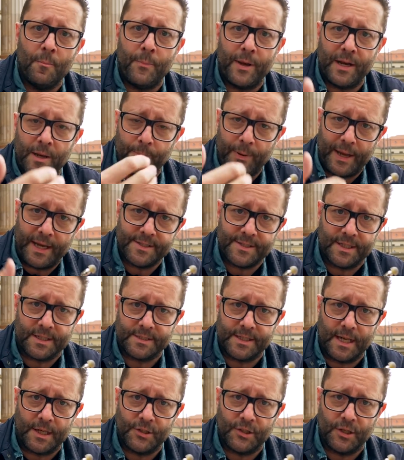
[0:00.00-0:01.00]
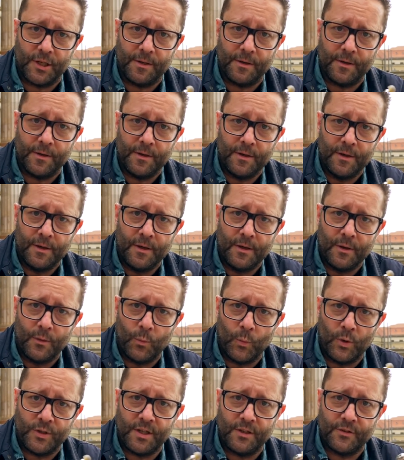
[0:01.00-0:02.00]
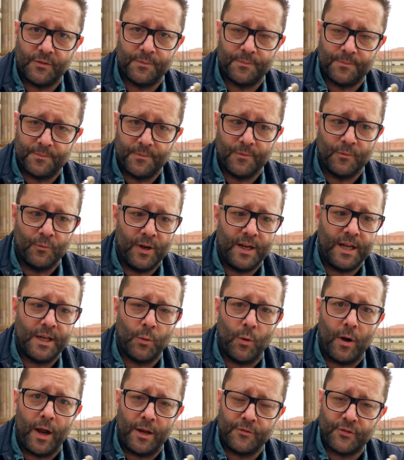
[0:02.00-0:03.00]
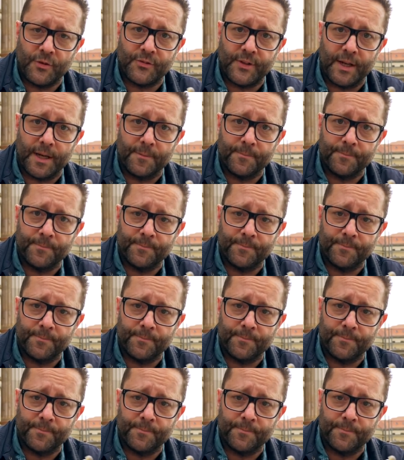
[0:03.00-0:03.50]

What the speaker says: better bass extension, which is really quite interesting.